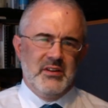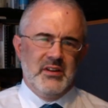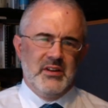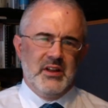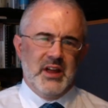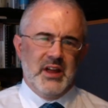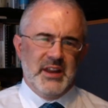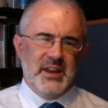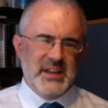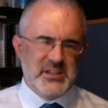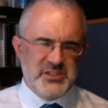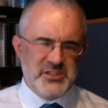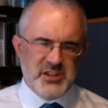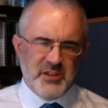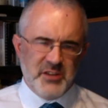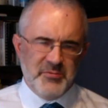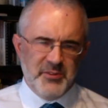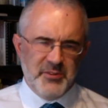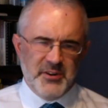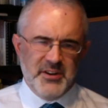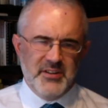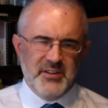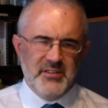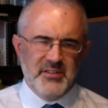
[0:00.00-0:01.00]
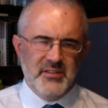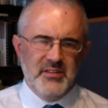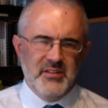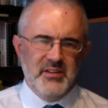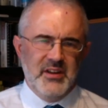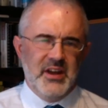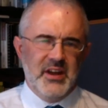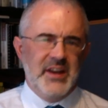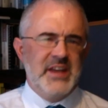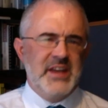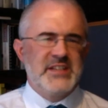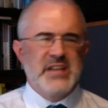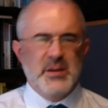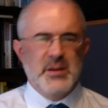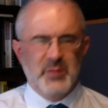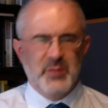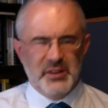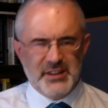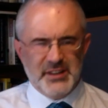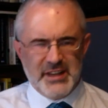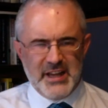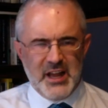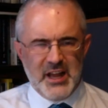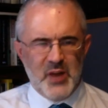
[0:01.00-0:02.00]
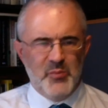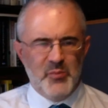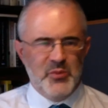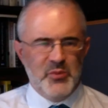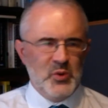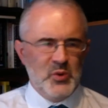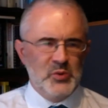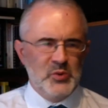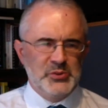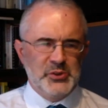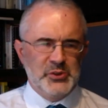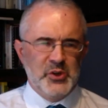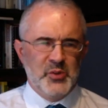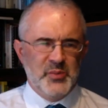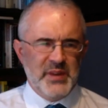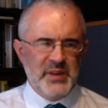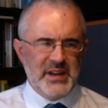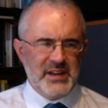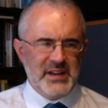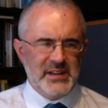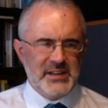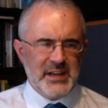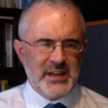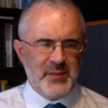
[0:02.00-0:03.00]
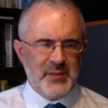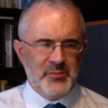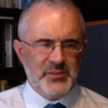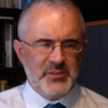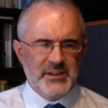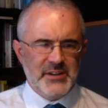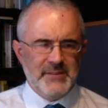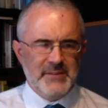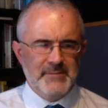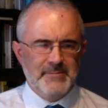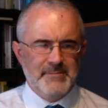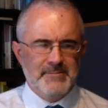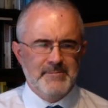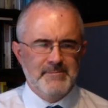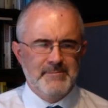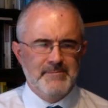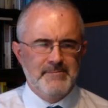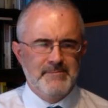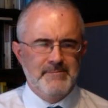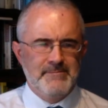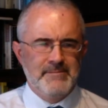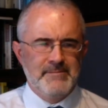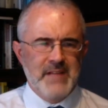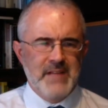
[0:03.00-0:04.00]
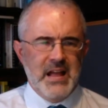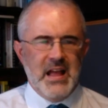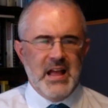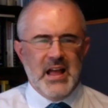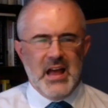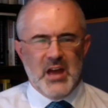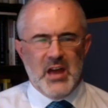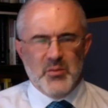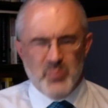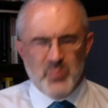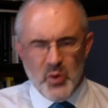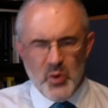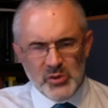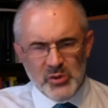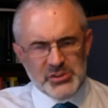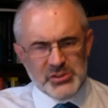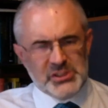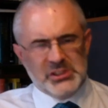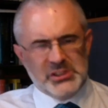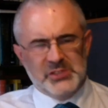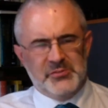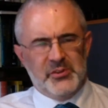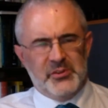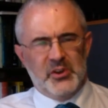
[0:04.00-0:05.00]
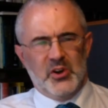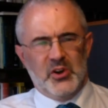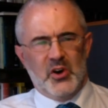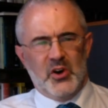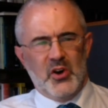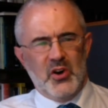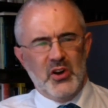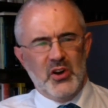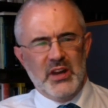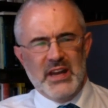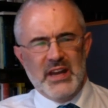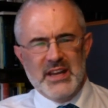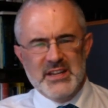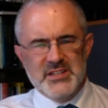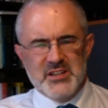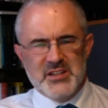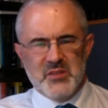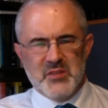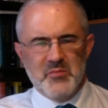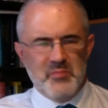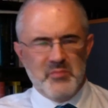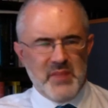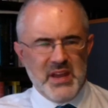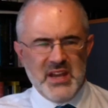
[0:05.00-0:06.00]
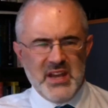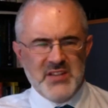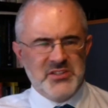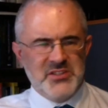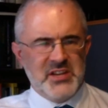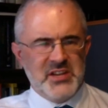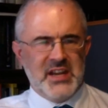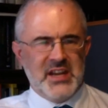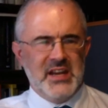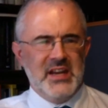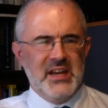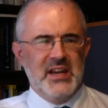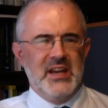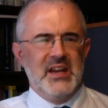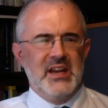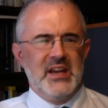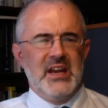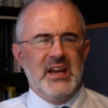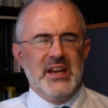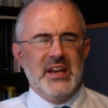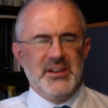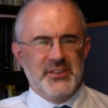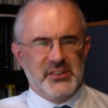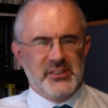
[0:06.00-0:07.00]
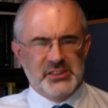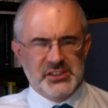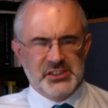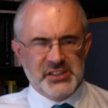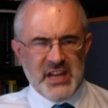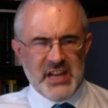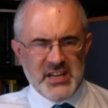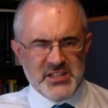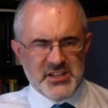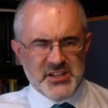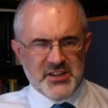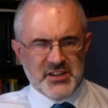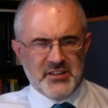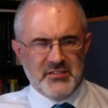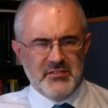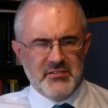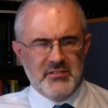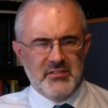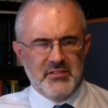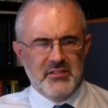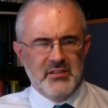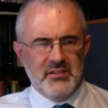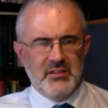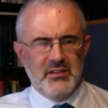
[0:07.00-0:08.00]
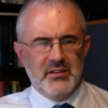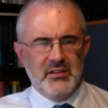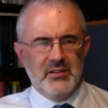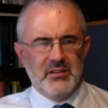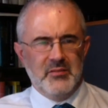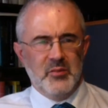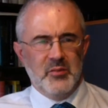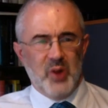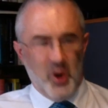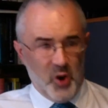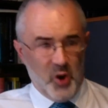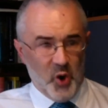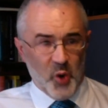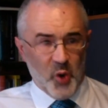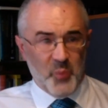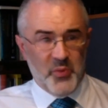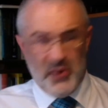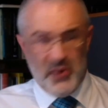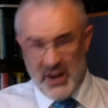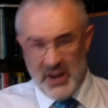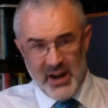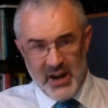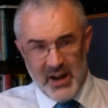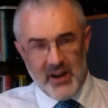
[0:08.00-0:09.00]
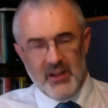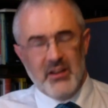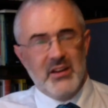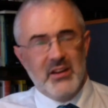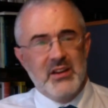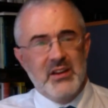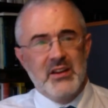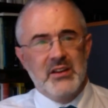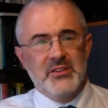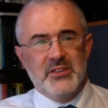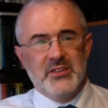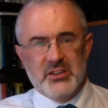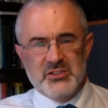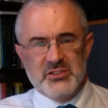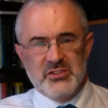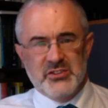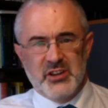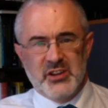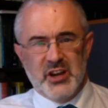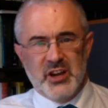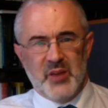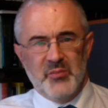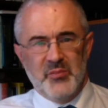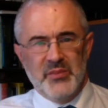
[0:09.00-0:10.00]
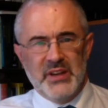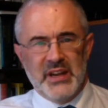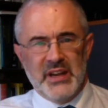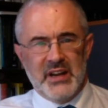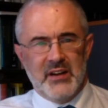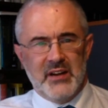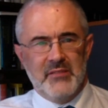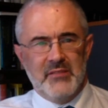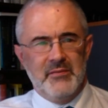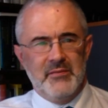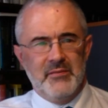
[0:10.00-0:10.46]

and he suffered, and he's able to help those who are being tempted. And Moses, for all his amazing intercession or prayer, doesn't come near.